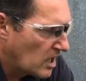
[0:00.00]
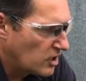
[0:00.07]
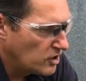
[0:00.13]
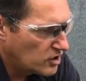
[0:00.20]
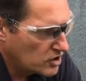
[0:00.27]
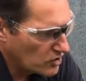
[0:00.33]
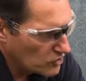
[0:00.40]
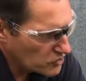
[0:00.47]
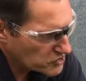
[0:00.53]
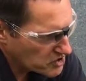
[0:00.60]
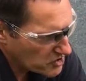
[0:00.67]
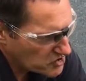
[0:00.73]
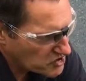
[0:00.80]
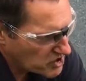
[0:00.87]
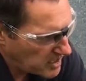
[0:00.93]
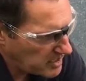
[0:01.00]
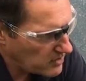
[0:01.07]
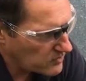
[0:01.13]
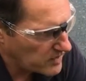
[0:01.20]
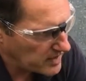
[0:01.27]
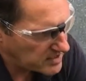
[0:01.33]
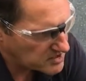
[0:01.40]
You can also see
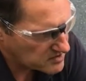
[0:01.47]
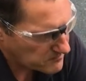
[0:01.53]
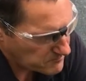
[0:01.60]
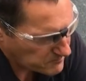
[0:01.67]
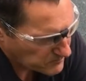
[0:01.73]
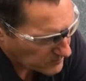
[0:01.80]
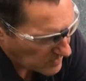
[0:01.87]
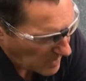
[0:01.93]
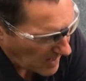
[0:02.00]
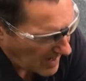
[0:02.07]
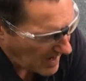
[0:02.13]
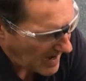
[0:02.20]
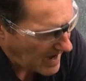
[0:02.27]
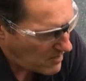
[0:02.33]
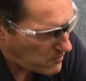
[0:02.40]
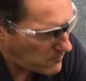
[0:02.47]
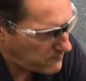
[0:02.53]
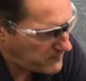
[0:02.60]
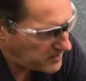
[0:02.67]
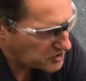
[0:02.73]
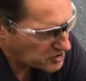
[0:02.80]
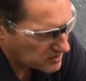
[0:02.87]
on this how
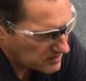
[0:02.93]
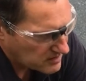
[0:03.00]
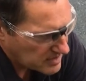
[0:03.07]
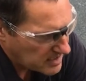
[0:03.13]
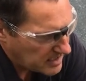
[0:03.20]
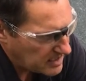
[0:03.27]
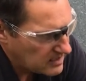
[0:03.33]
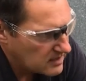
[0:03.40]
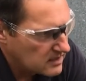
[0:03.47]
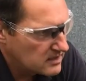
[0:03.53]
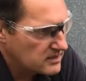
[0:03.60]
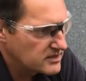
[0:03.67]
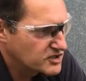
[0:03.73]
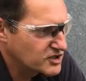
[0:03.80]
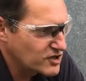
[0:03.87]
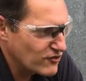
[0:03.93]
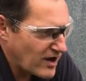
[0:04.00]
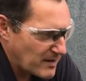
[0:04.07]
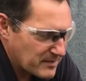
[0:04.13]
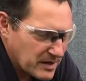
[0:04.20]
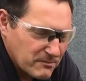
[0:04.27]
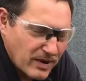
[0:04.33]
efficient the
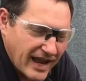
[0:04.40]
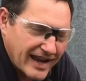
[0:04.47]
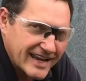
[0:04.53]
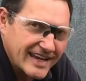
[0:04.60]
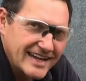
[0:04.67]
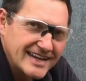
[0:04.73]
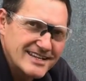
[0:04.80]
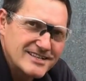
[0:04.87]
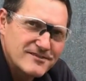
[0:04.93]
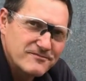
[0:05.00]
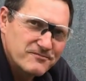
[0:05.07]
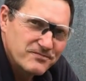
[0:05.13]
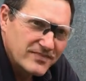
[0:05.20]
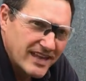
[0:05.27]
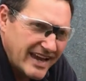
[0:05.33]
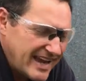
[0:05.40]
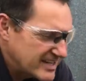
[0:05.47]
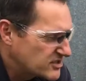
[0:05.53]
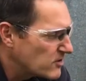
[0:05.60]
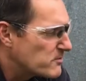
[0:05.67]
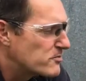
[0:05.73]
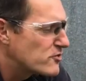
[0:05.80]
ceramic blanket is.
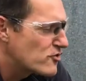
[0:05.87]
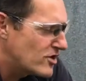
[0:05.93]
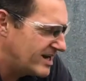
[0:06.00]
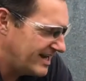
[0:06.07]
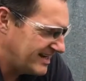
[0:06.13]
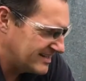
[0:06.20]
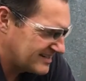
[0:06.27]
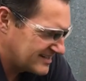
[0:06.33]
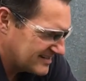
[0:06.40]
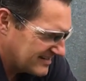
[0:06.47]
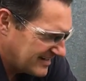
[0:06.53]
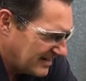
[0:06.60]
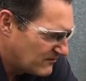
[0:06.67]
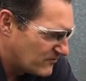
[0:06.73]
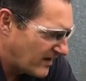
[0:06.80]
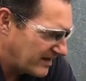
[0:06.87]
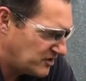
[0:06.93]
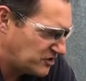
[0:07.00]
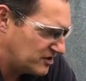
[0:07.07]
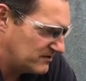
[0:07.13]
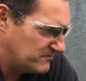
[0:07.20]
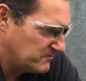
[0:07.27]
It's a brilliant
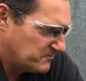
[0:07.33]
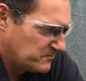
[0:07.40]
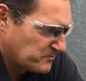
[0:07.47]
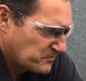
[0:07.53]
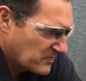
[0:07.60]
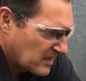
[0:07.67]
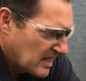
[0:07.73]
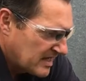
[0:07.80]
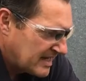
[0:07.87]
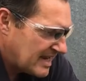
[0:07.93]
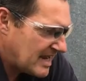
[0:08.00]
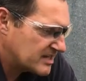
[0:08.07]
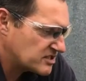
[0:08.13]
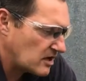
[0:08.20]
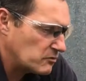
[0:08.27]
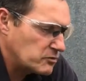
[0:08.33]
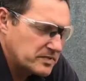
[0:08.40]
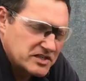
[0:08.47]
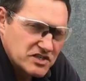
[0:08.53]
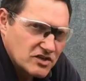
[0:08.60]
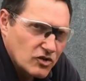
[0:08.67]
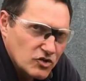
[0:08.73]
invention. Yes, I will be
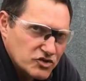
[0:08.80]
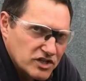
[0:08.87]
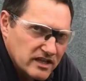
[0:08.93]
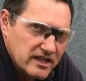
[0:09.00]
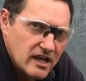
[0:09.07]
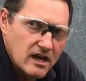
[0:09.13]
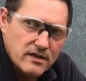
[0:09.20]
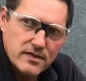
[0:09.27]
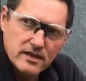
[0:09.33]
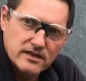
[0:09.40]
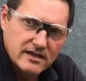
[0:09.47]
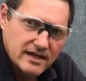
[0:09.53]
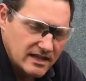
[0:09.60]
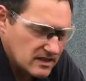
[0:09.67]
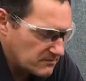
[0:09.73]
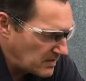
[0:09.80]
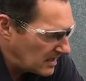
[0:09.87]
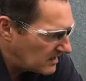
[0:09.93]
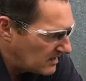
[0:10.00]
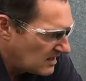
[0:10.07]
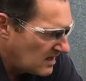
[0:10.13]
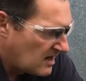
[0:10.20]
scorching the earth underneath a bit.
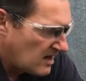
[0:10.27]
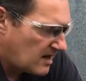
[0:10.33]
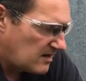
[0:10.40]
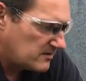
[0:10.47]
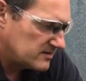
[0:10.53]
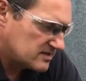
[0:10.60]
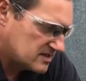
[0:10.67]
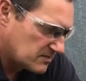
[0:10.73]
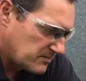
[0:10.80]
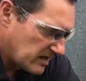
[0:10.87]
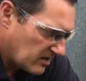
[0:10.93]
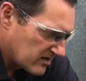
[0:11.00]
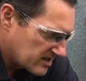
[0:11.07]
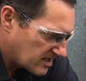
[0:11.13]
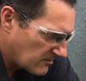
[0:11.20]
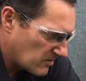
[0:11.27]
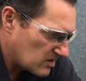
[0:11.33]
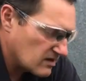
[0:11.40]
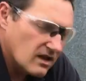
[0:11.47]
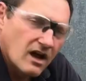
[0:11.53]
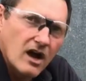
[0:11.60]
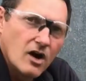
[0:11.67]
To be honest, I'm not
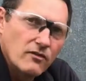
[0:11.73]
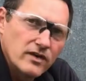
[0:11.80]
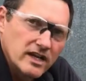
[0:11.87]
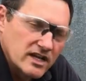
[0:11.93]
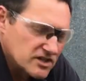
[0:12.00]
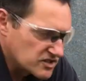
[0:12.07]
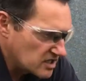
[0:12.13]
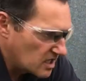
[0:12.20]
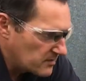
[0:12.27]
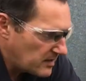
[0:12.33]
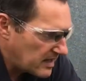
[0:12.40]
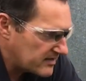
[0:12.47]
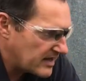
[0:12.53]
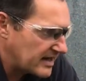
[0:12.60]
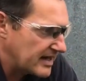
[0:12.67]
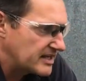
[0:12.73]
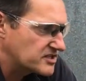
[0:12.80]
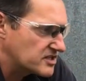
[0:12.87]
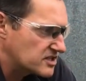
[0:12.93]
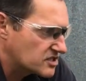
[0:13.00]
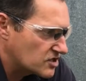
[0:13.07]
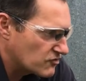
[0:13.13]
overly concerned about that. It's
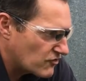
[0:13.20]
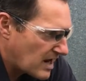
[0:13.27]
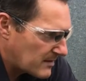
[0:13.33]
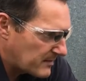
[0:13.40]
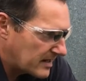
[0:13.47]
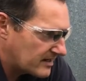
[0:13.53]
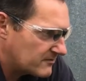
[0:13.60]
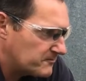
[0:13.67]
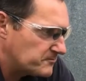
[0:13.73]
the ceramic.